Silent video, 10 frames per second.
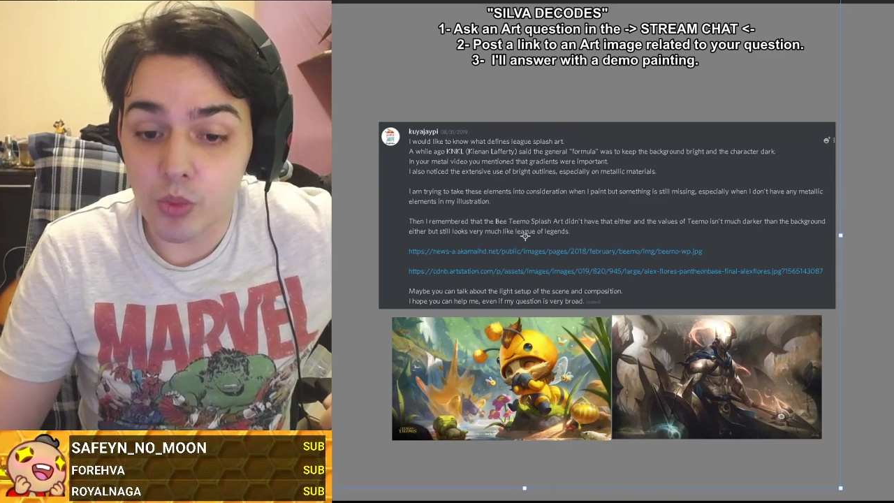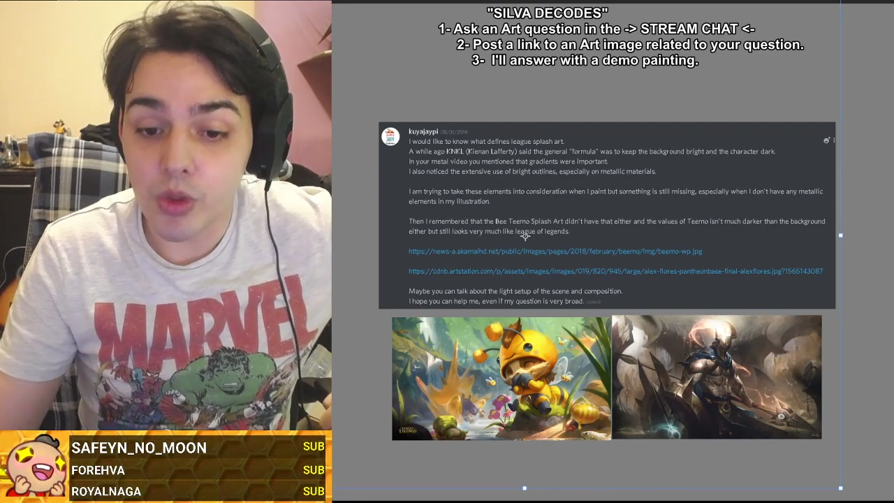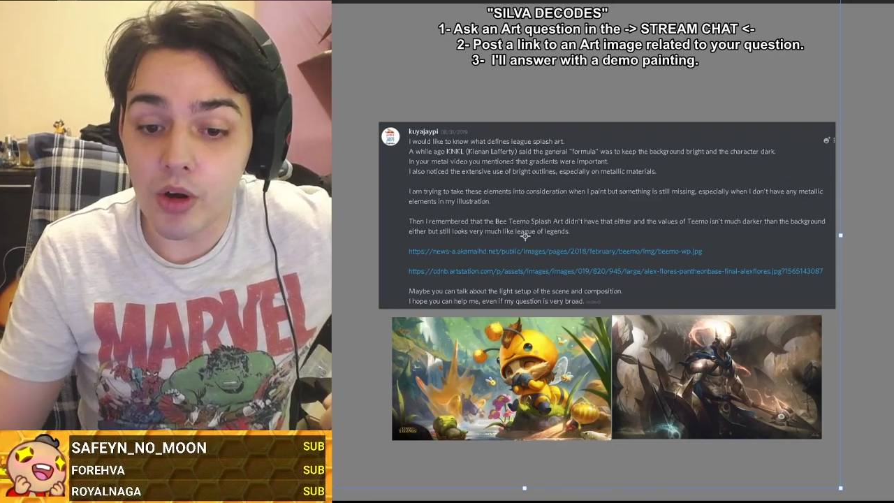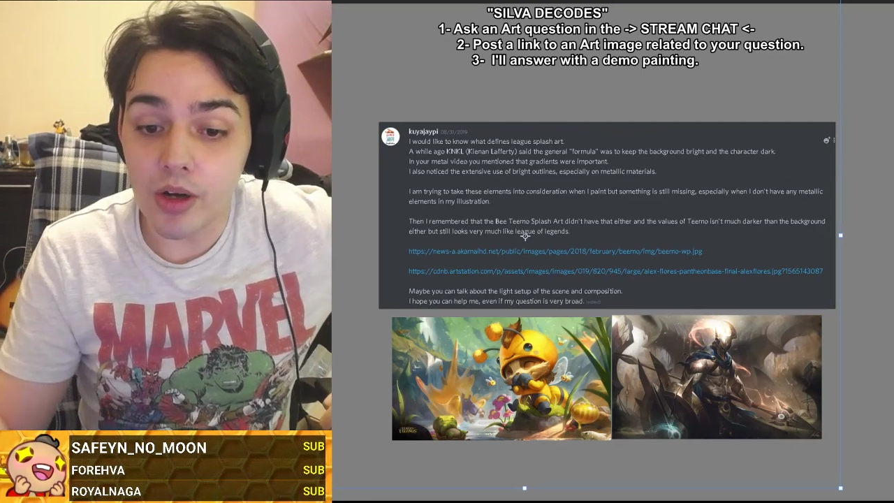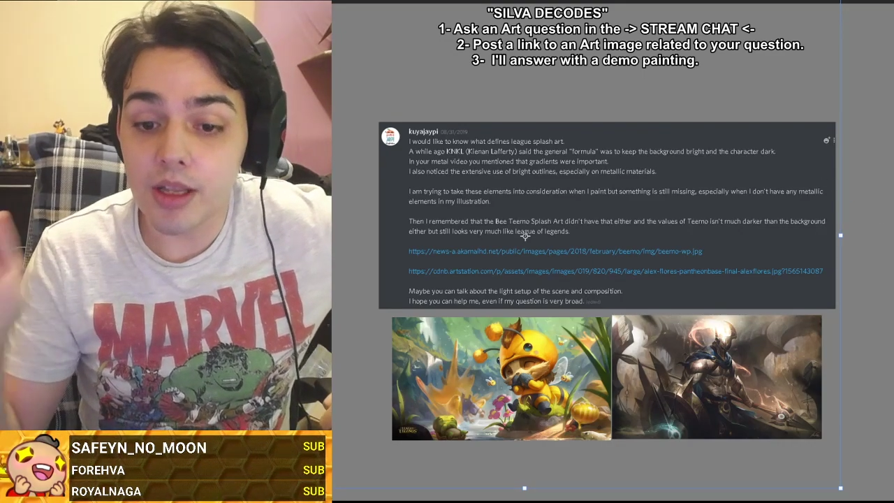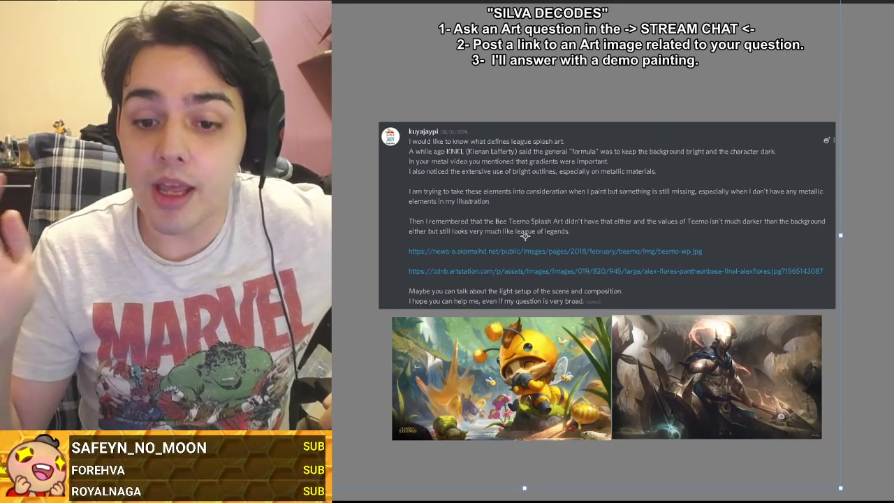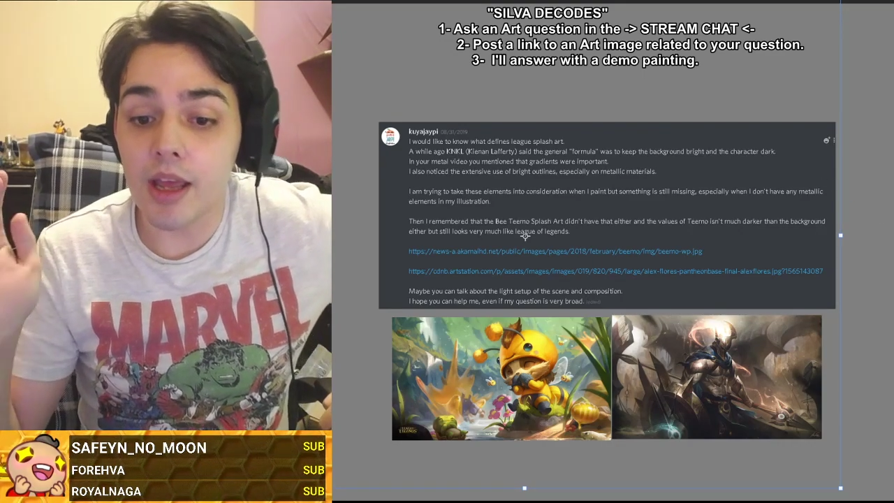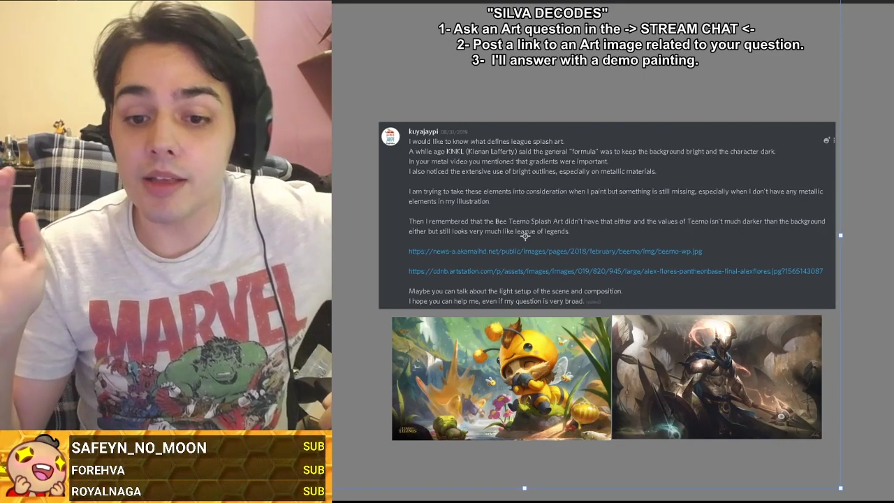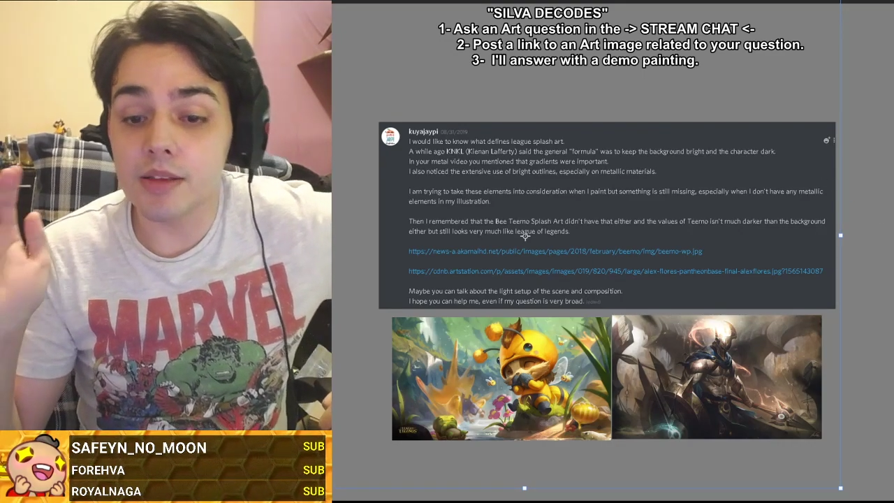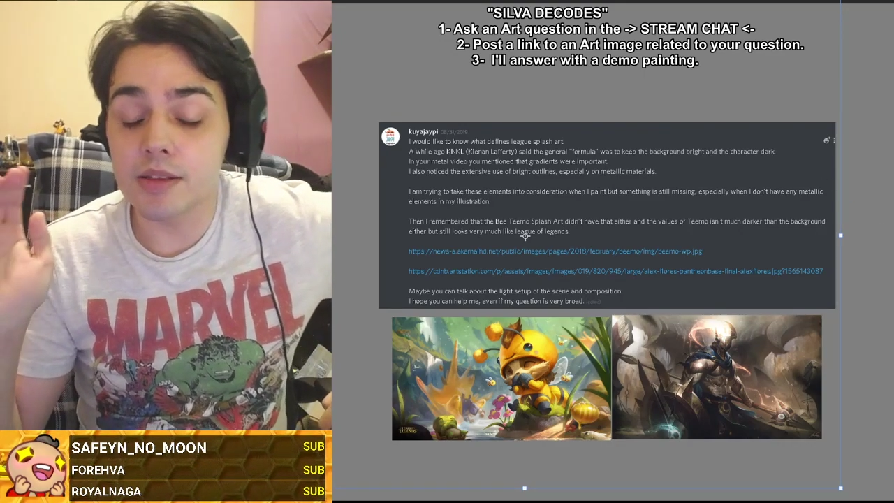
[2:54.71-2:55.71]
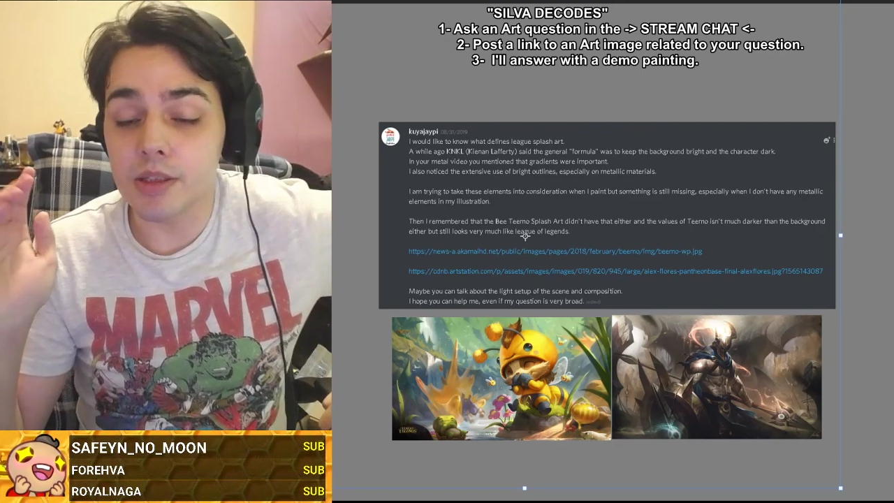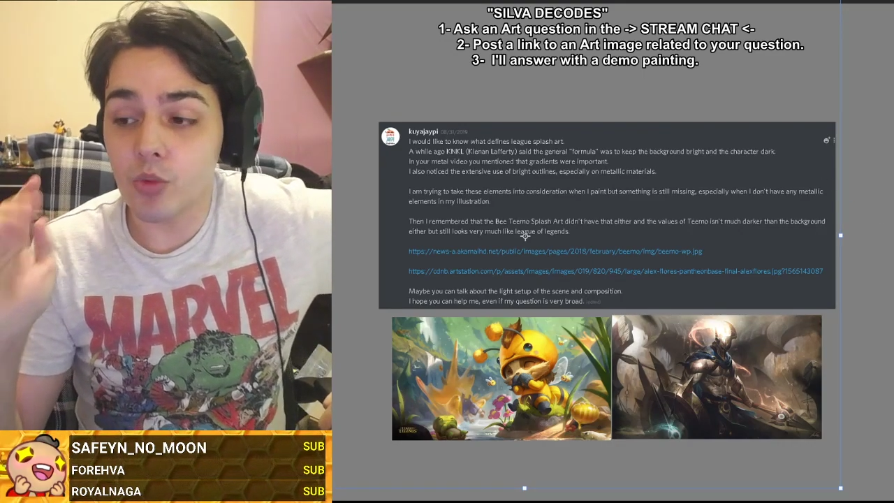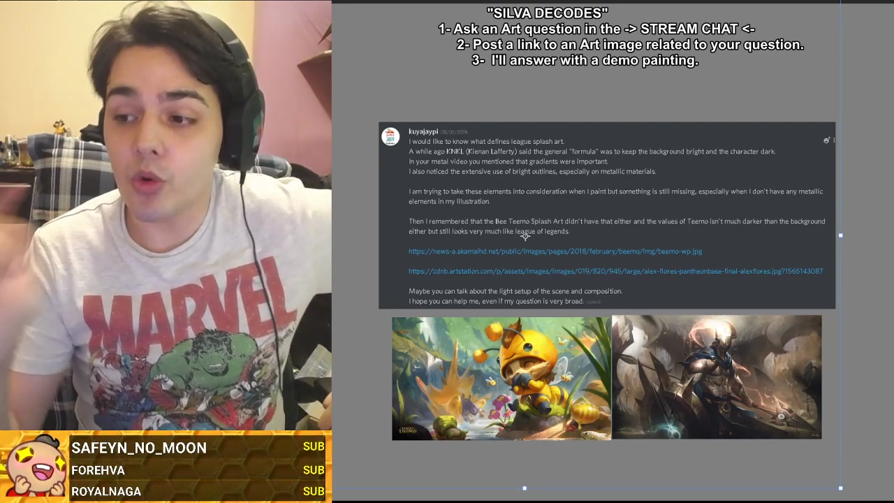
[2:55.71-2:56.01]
we already had some